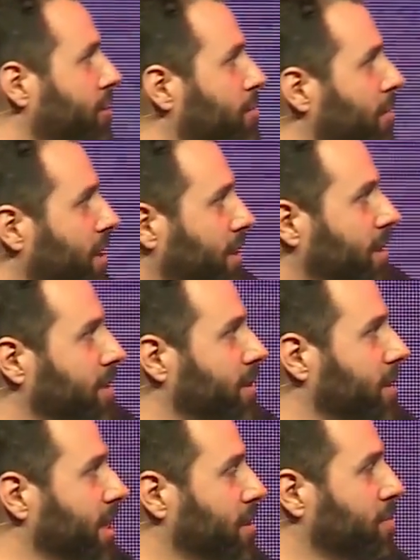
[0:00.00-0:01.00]
the market,
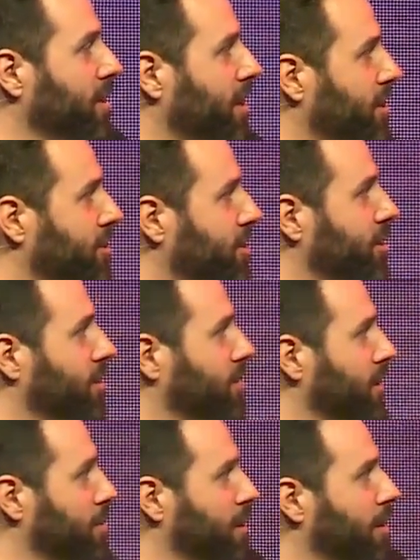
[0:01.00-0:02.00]
the NPS, and the
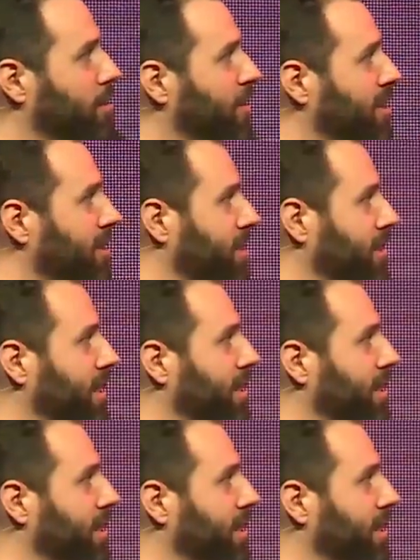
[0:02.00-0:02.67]
MMR are basically